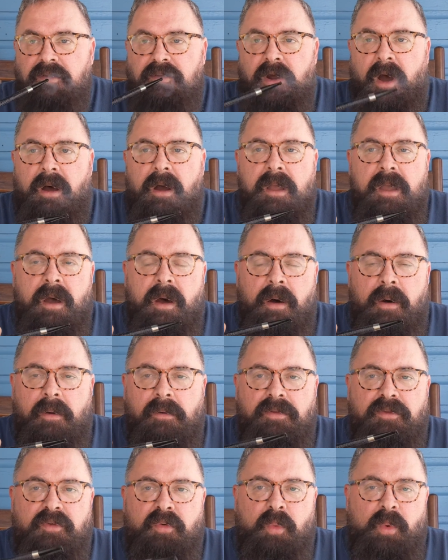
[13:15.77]
Doug
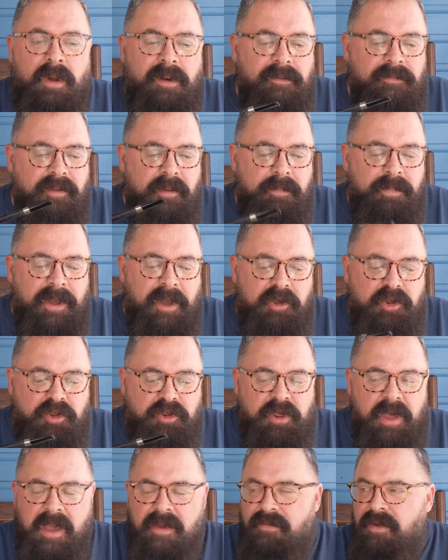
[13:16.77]
owns one of the best
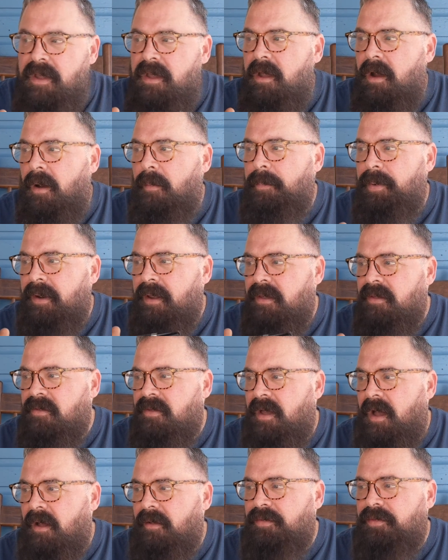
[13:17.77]
shaving companies
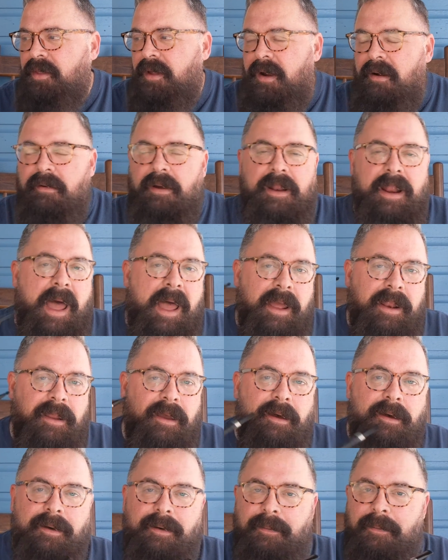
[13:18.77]
out there, and I
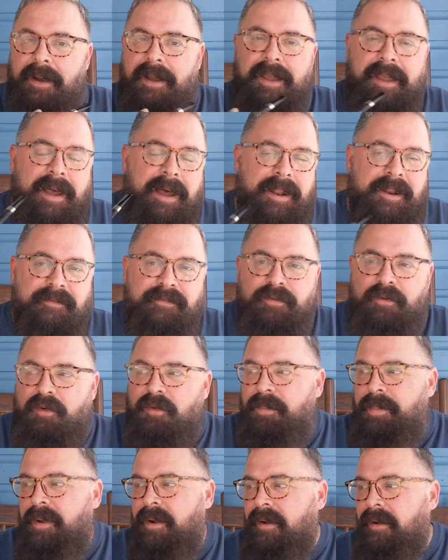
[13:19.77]
know I got a full
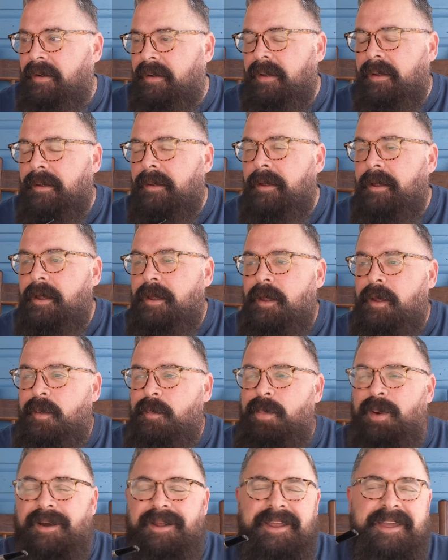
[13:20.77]
beard,
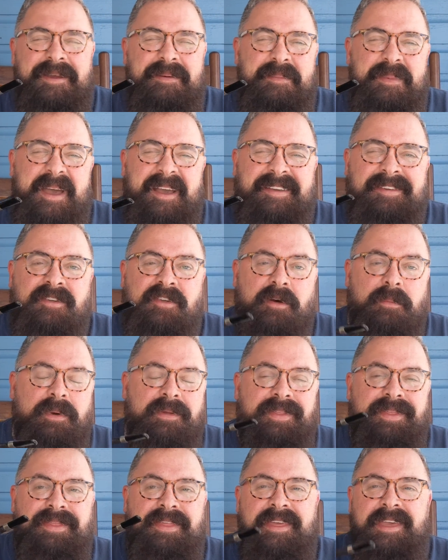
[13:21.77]
but he makes some
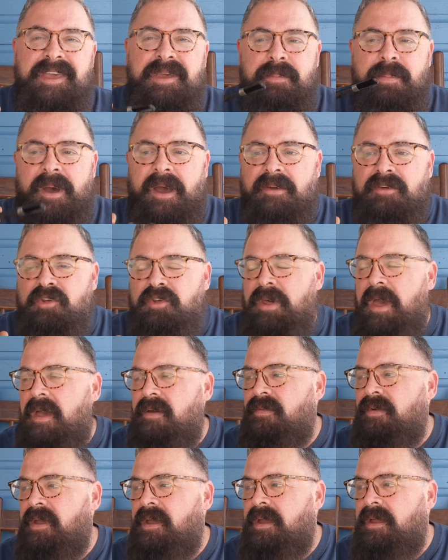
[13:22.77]
of the best
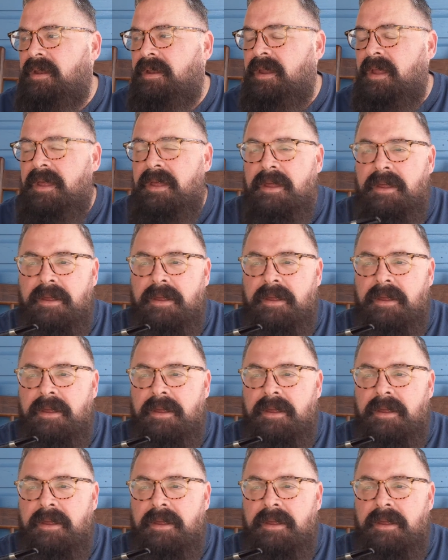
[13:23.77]
shaving